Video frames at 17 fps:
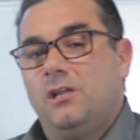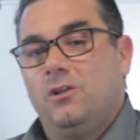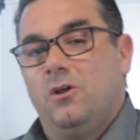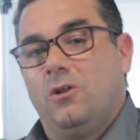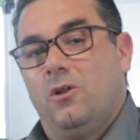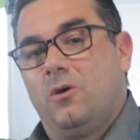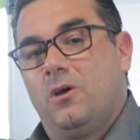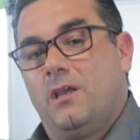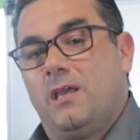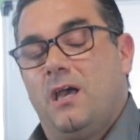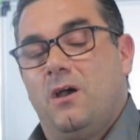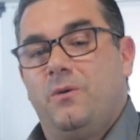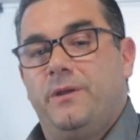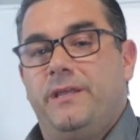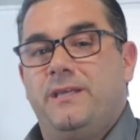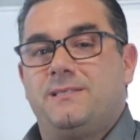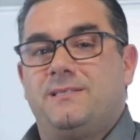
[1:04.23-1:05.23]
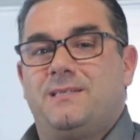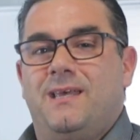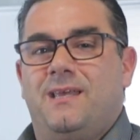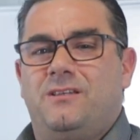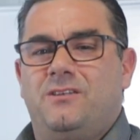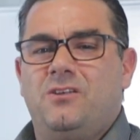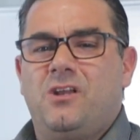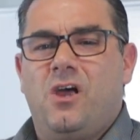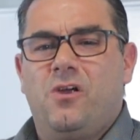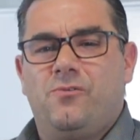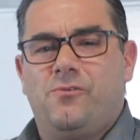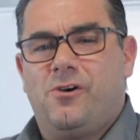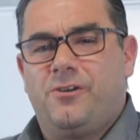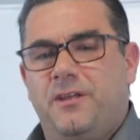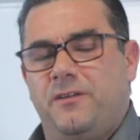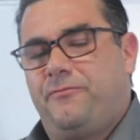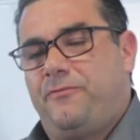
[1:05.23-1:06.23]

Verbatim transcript: not long ago, and he said, you know, Rod,